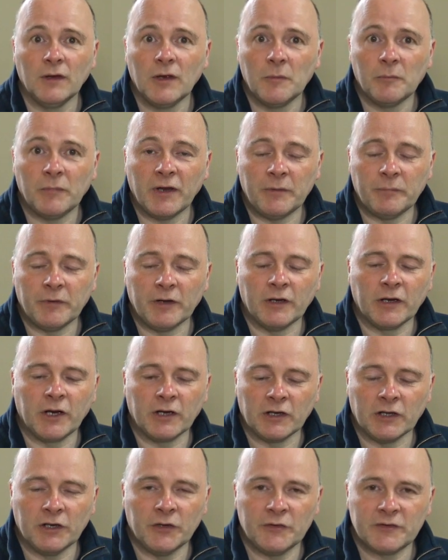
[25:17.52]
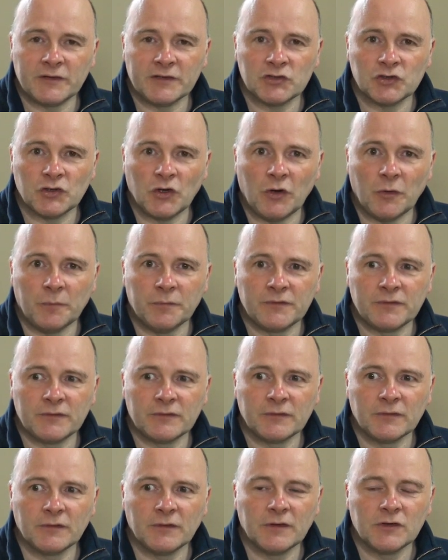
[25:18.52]
People are going to lose their
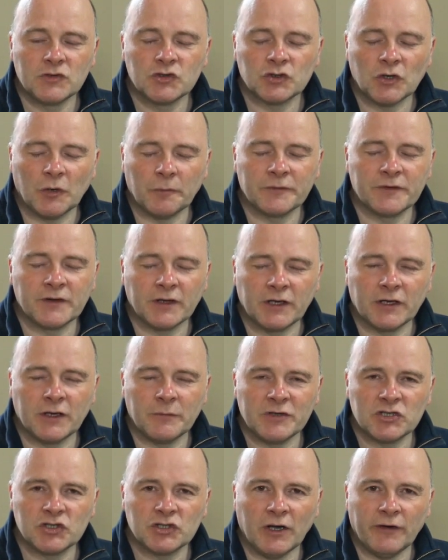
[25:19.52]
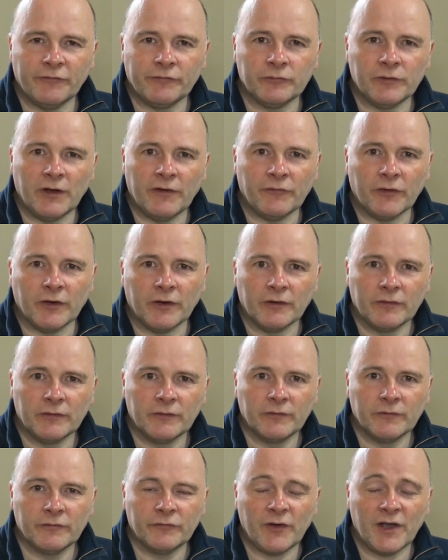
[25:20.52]
jobs, shops are going to be shut forever,
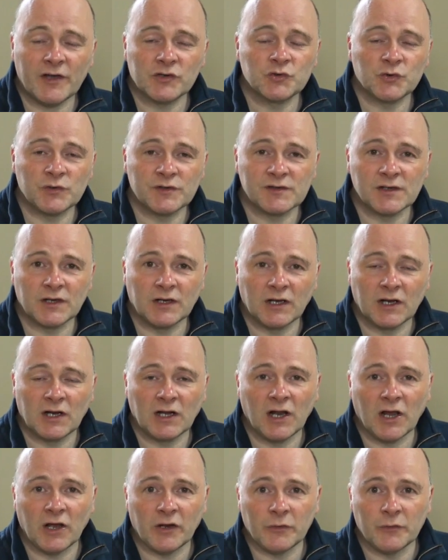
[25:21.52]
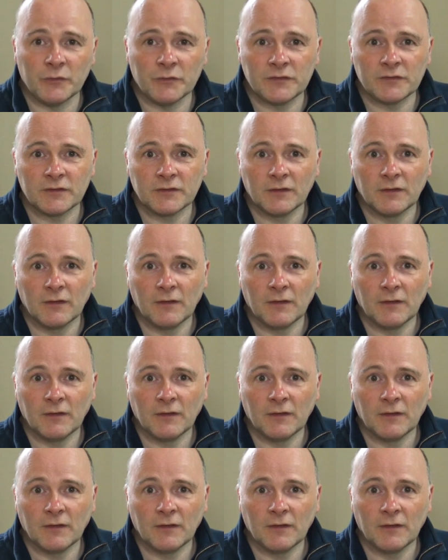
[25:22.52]
factories are going to close.